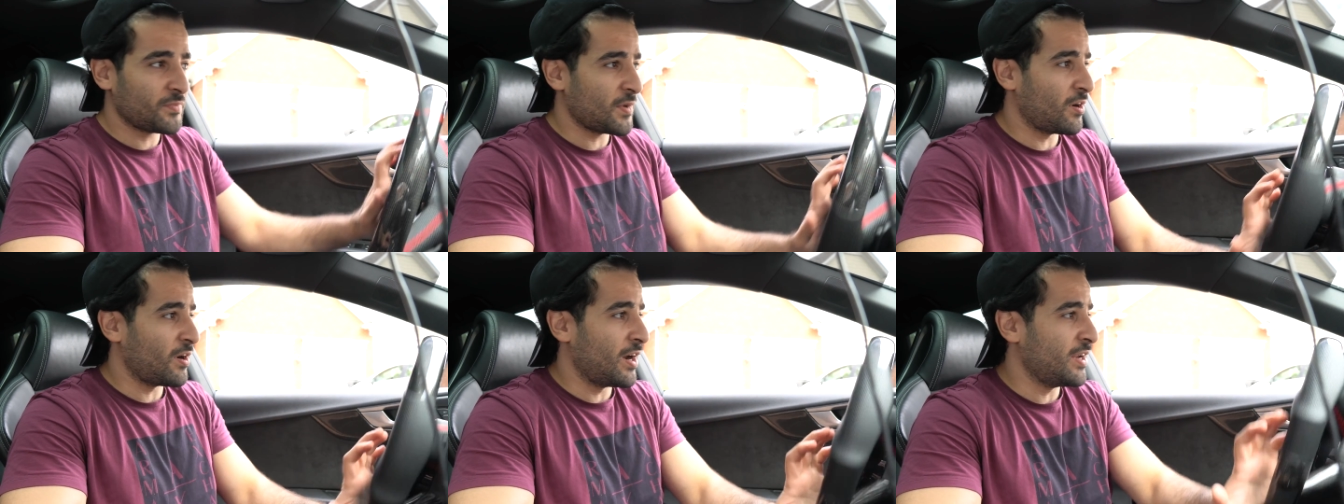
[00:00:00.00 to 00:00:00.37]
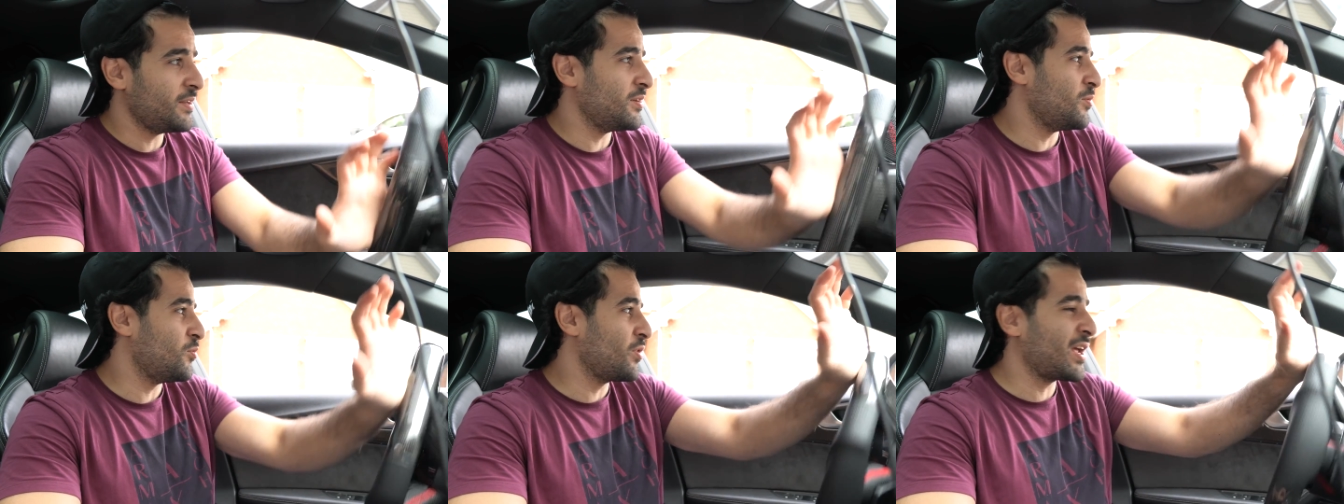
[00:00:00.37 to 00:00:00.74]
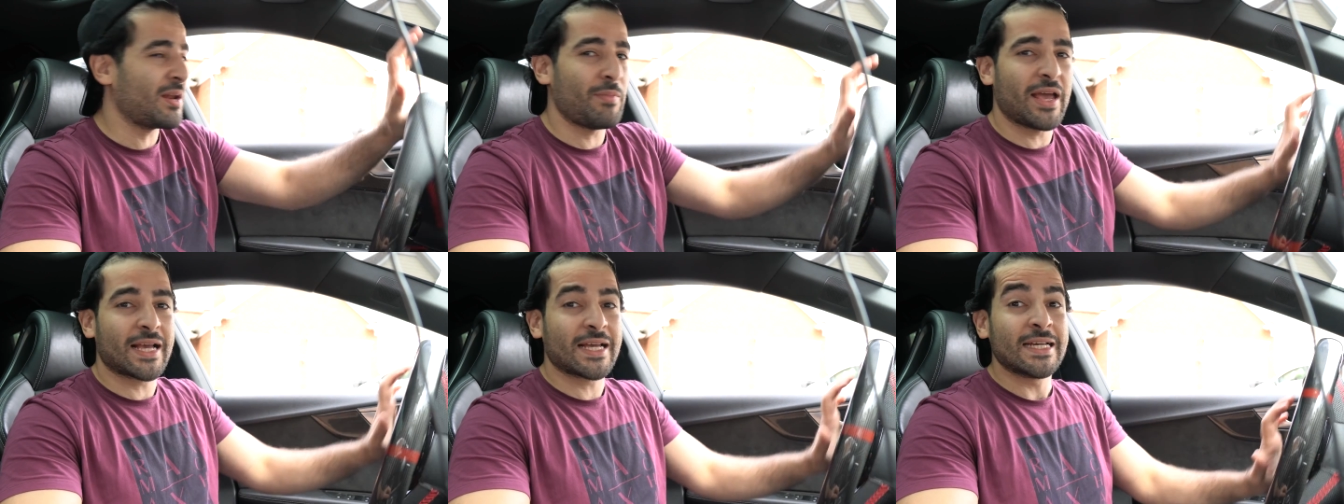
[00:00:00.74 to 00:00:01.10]
All right, and we're
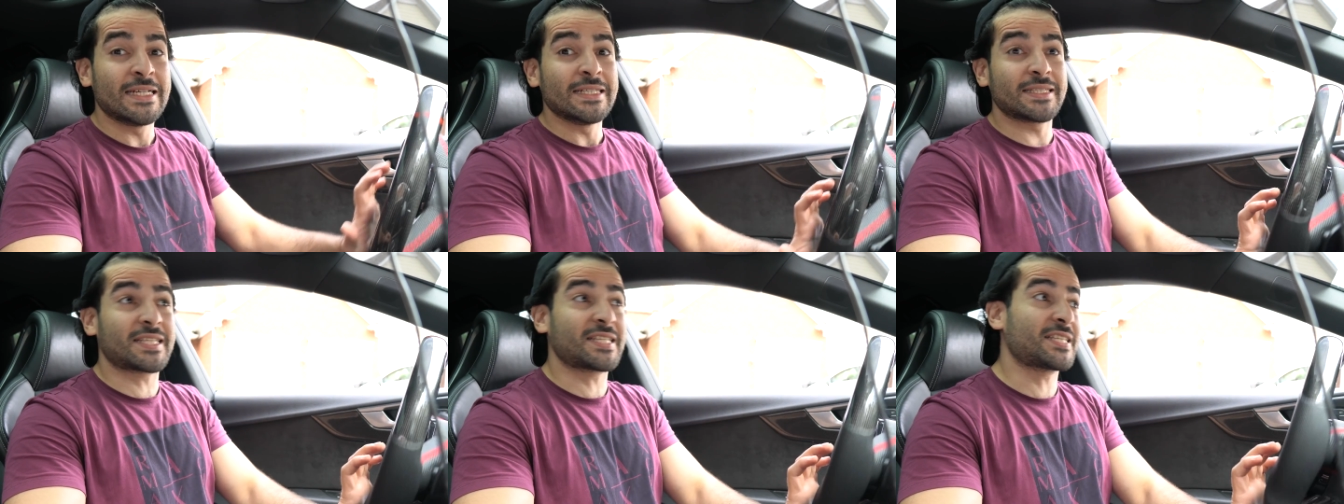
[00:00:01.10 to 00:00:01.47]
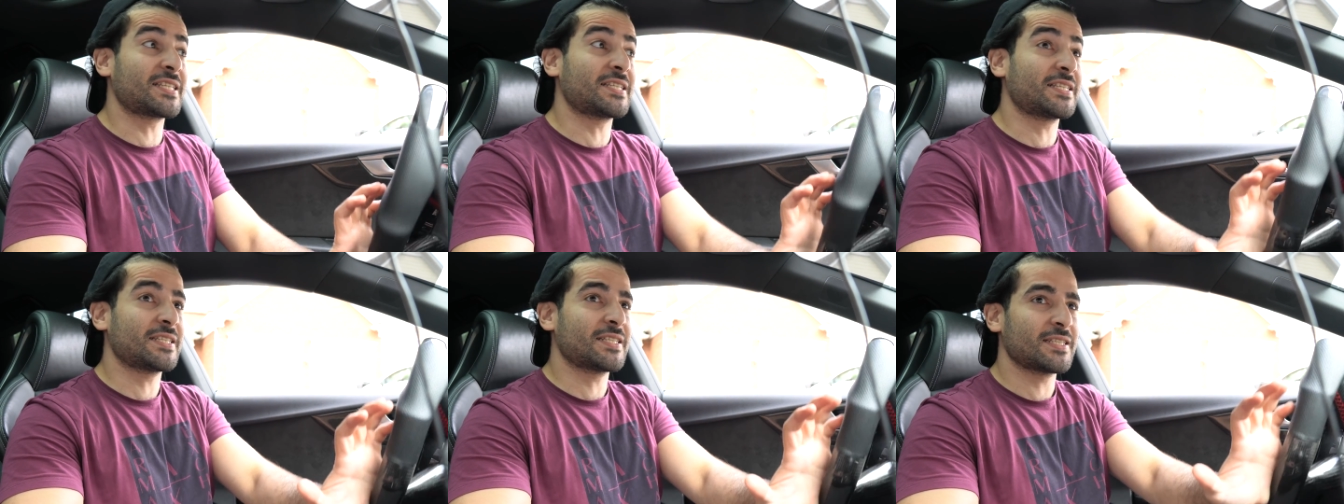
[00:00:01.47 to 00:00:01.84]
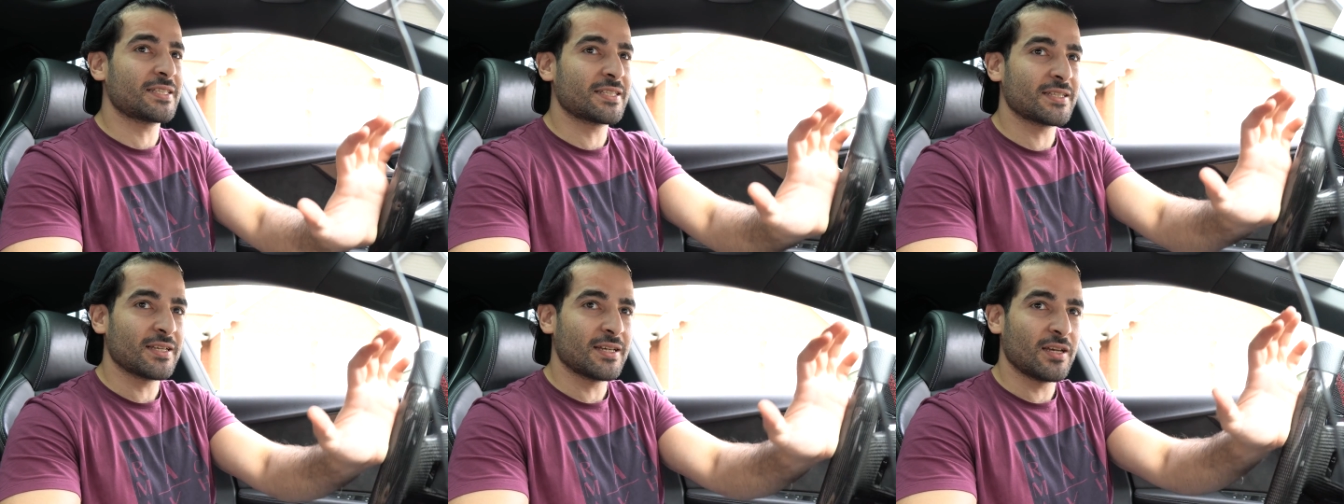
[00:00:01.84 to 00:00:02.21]
gonna make
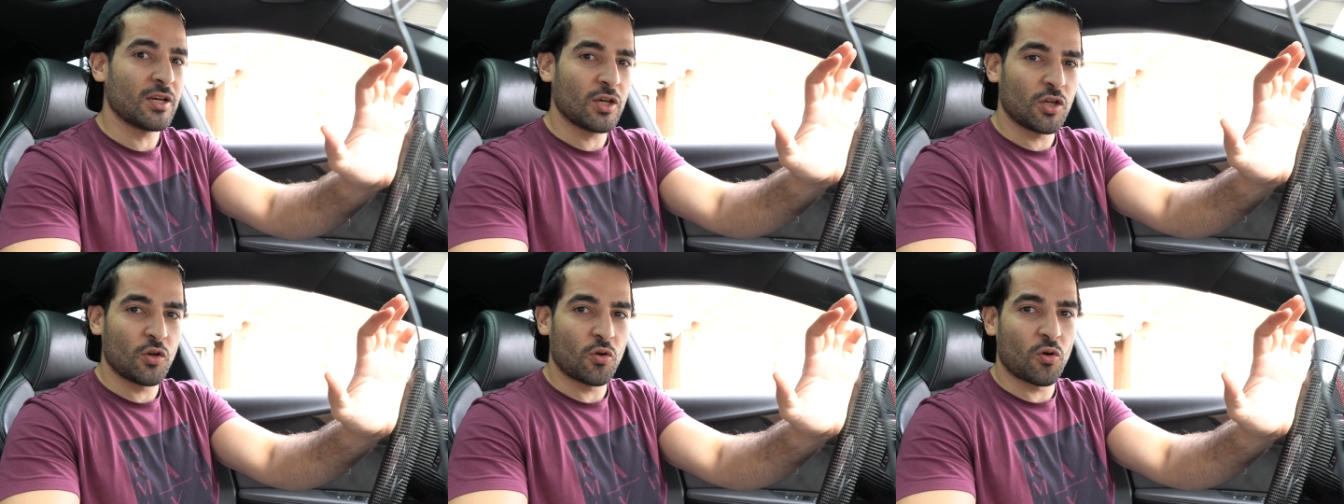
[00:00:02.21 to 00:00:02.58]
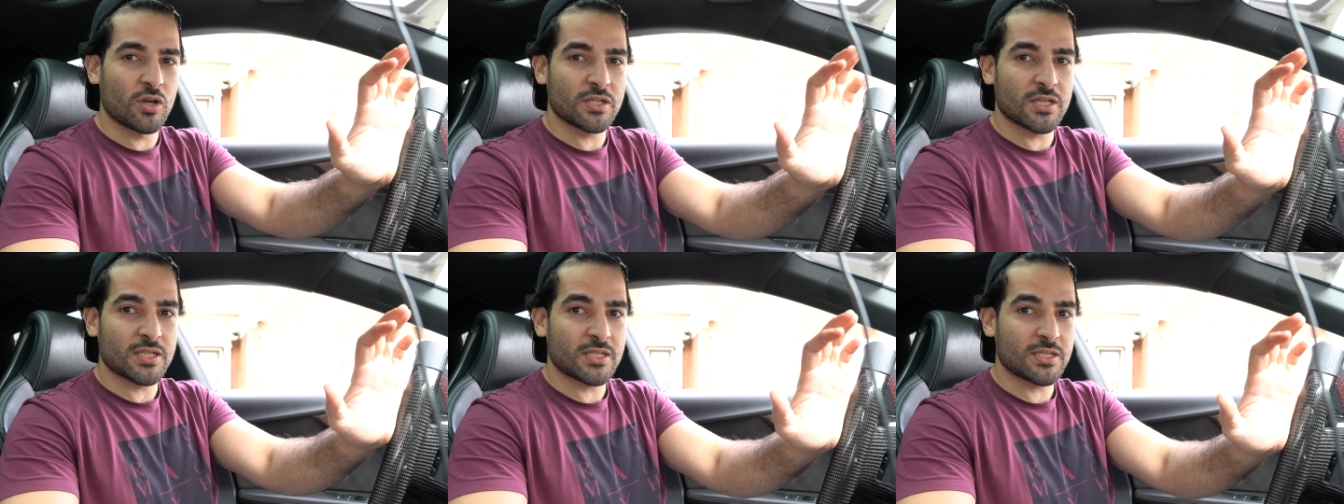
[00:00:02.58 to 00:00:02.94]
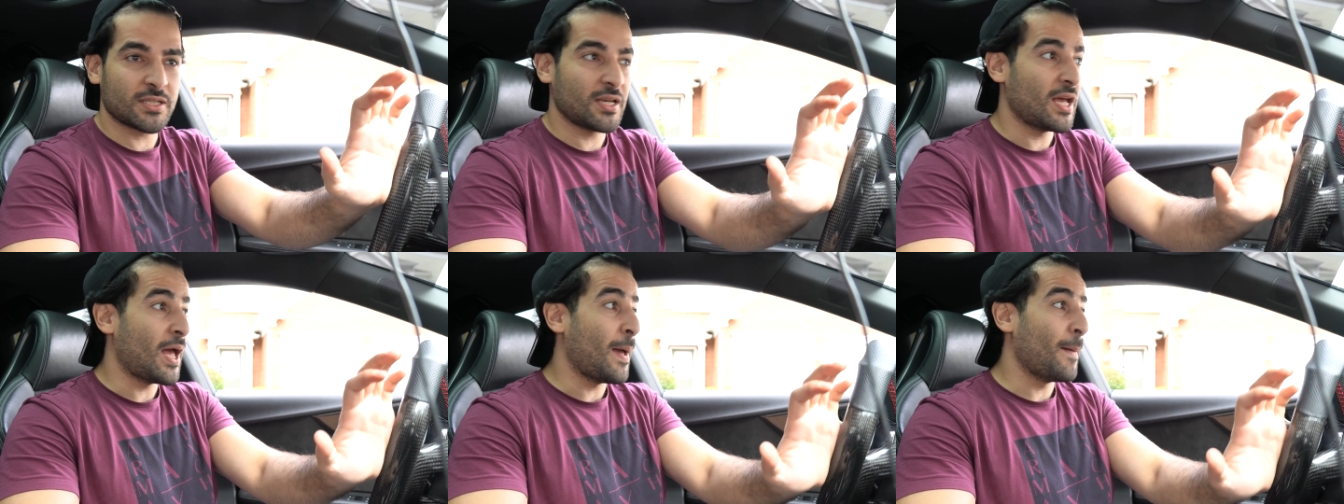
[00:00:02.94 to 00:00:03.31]
tss
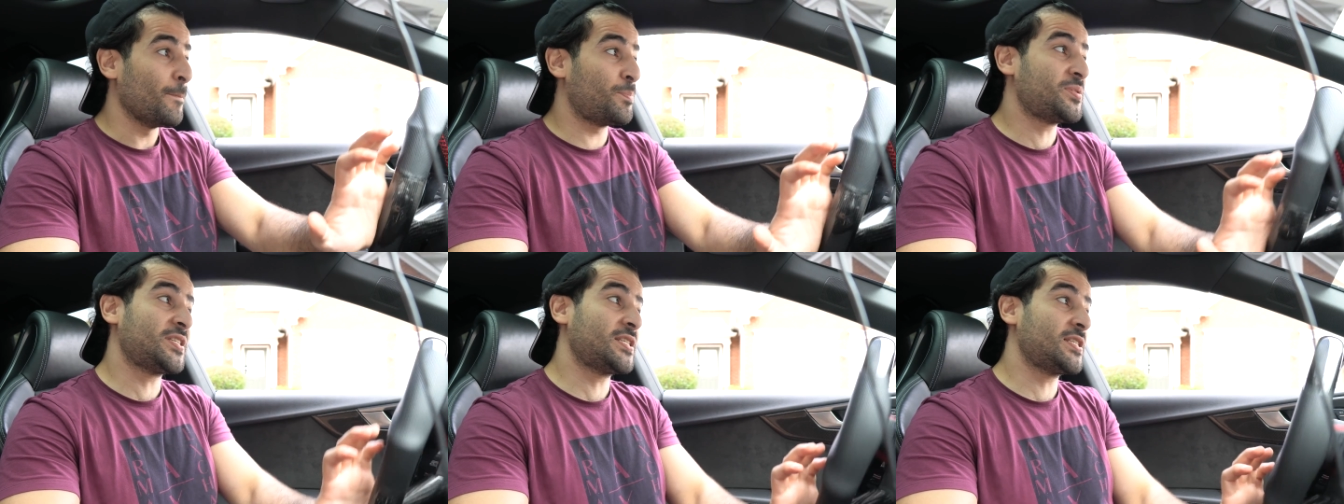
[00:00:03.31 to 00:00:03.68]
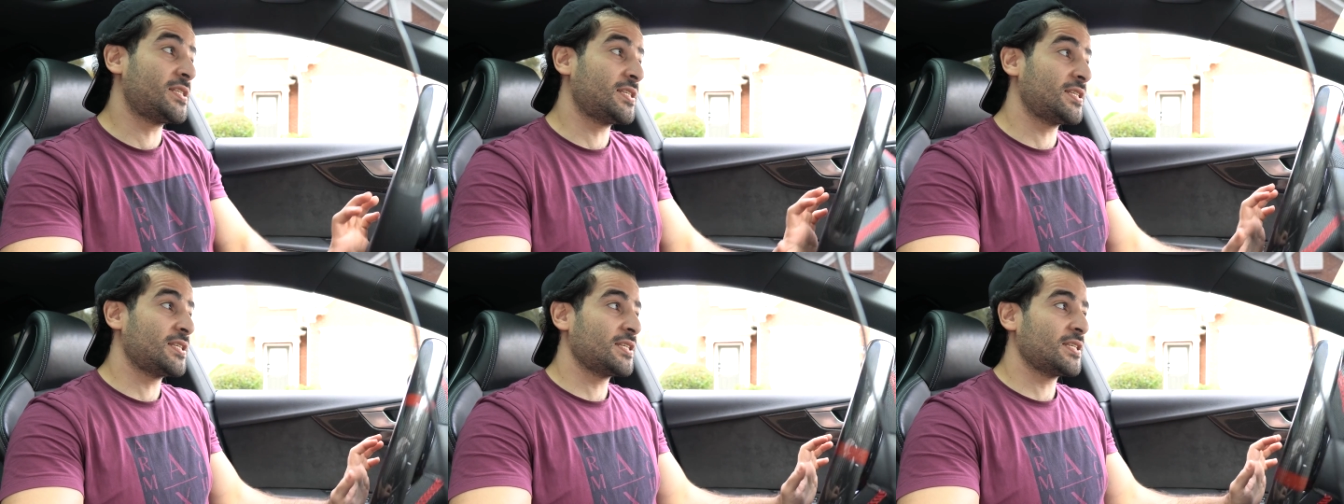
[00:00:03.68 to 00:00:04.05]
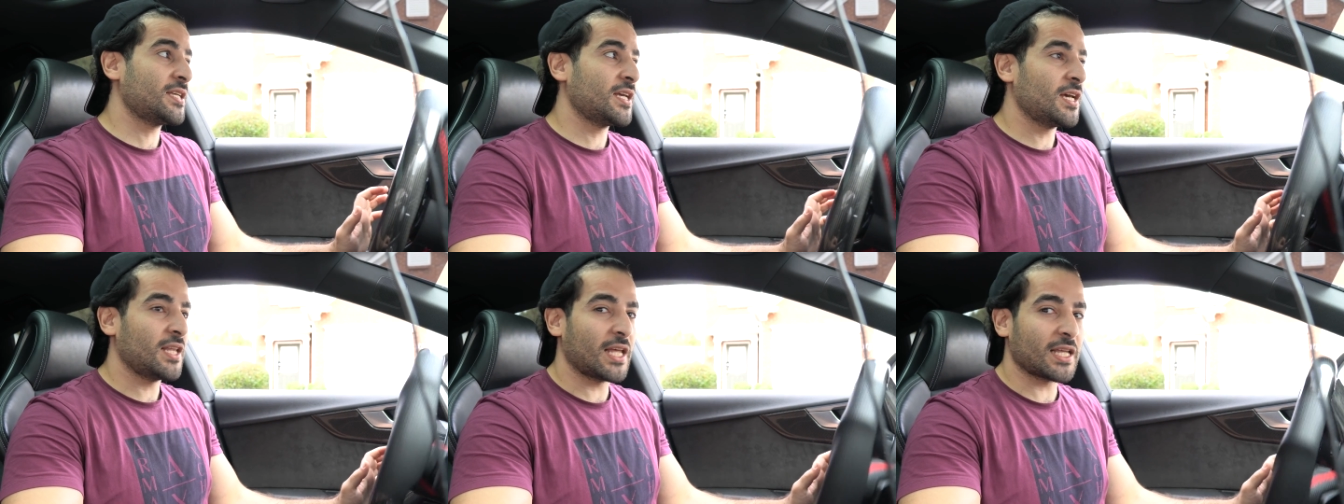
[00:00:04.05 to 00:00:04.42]
noises,
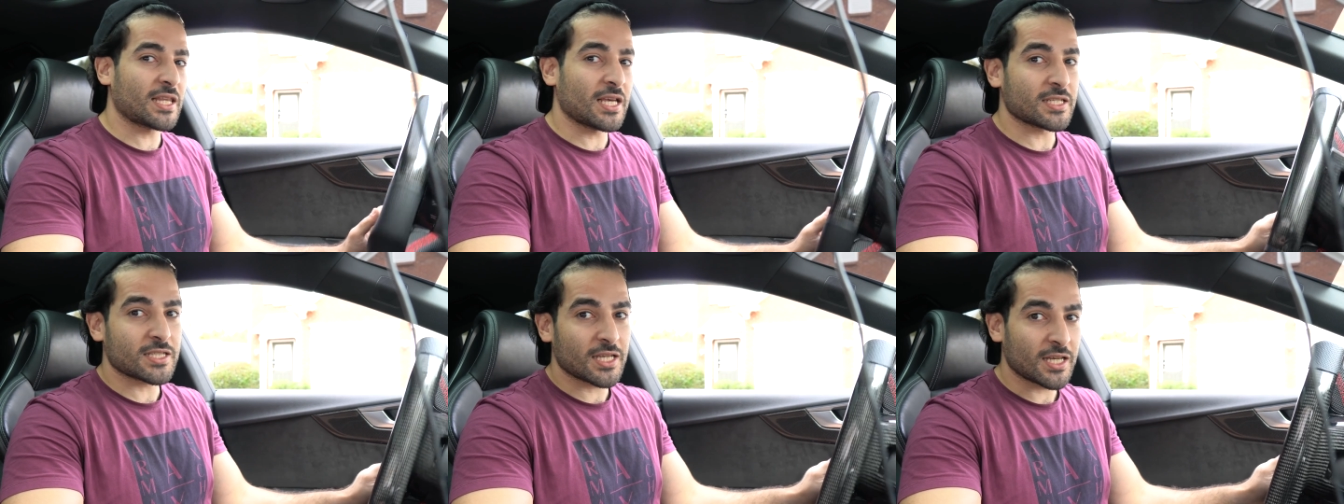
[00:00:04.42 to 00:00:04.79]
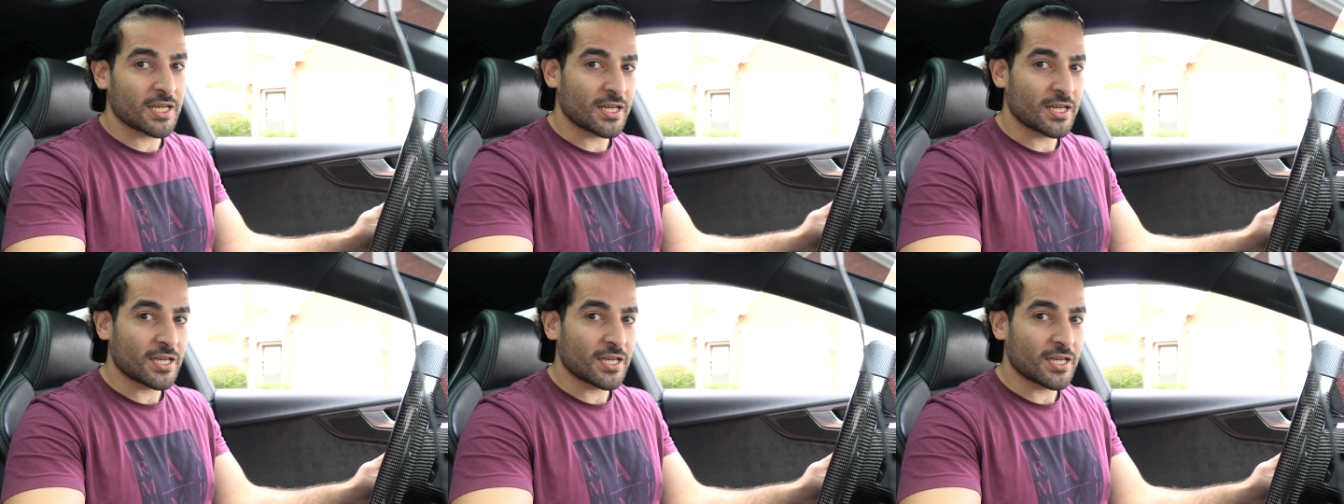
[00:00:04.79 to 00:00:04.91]
tss, like this.